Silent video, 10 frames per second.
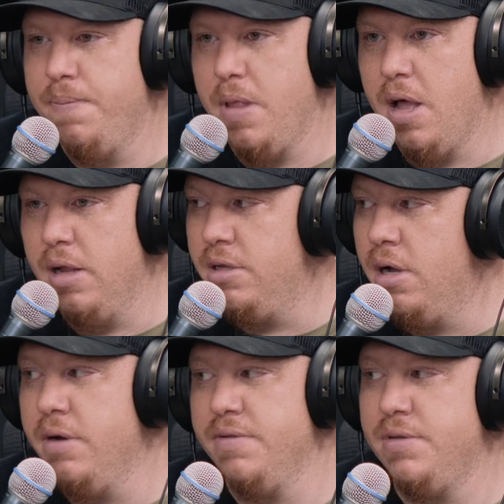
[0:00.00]
a
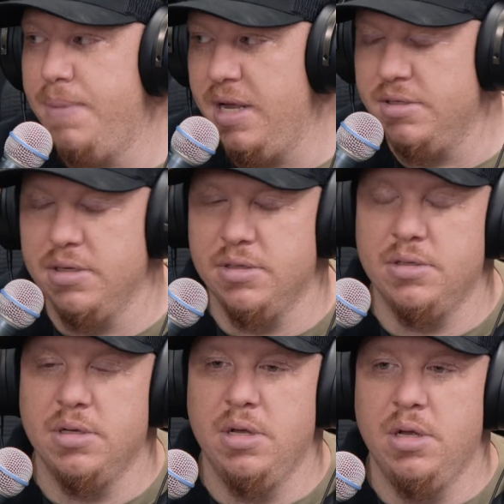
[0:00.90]
ton of
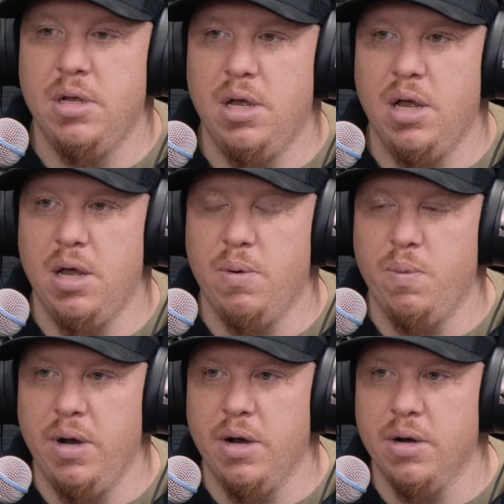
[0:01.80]
spaces
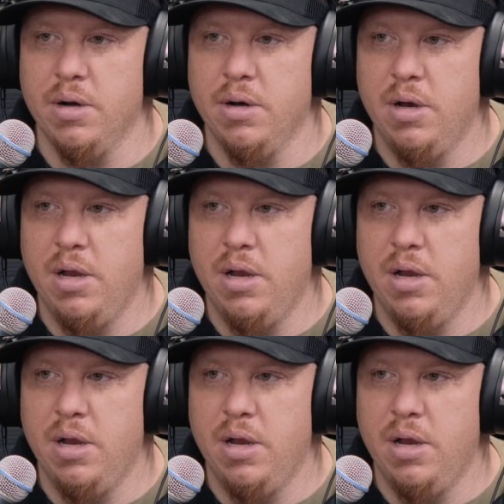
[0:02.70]
where